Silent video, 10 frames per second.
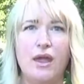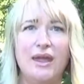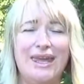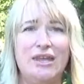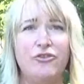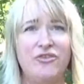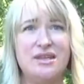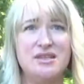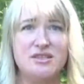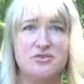In
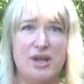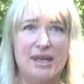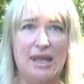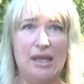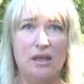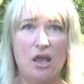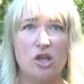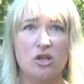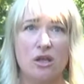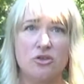fitness training,
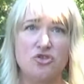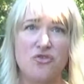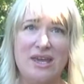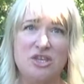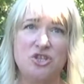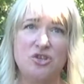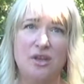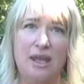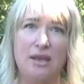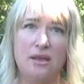duration
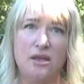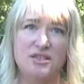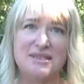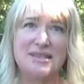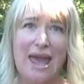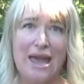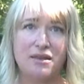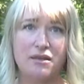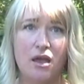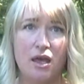in a
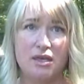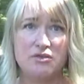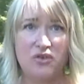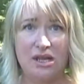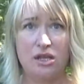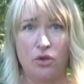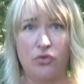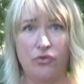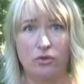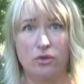stand is really
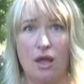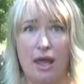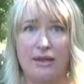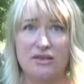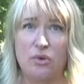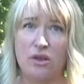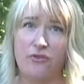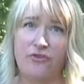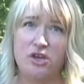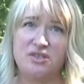useful, and it's one of the
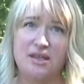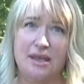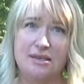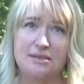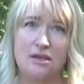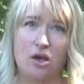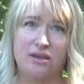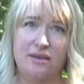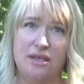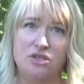first things I
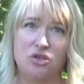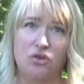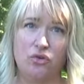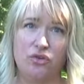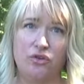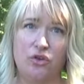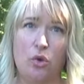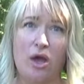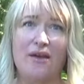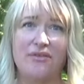teach a dog to do.
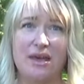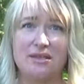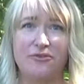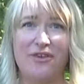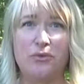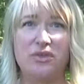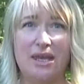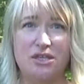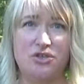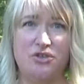I have that as a
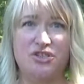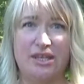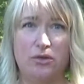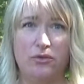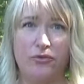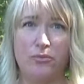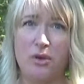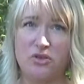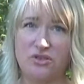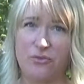foundation skill for
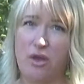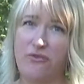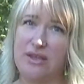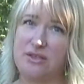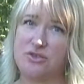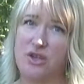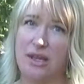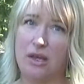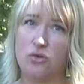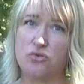most of my fitness
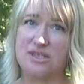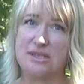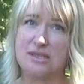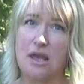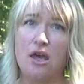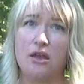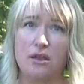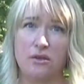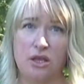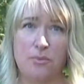training courses,
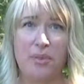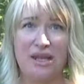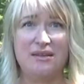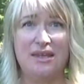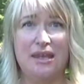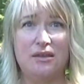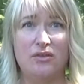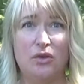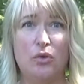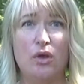the ability
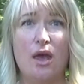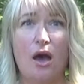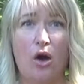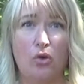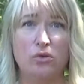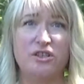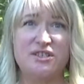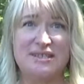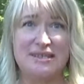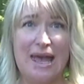to hold a
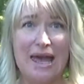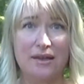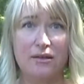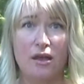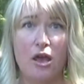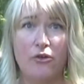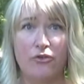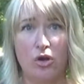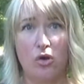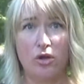stand for
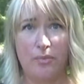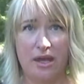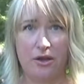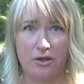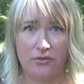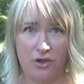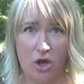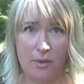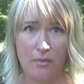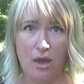a longer period of
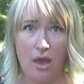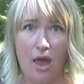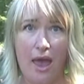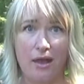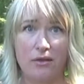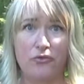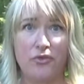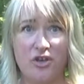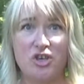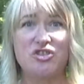time, and reverse